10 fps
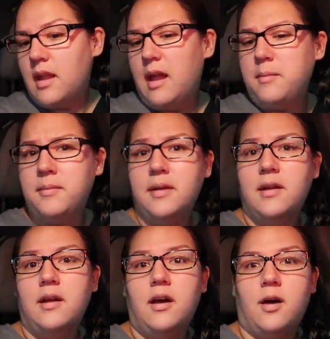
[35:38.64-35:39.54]
I'm
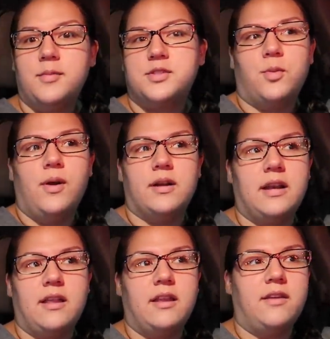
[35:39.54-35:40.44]
almost to work
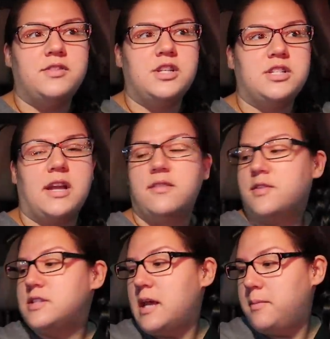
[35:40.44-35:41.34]
now that I've chit-chatted
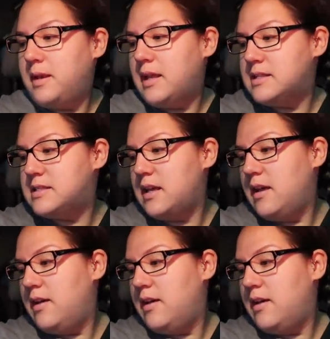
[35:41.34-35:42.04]
for 10 minutes.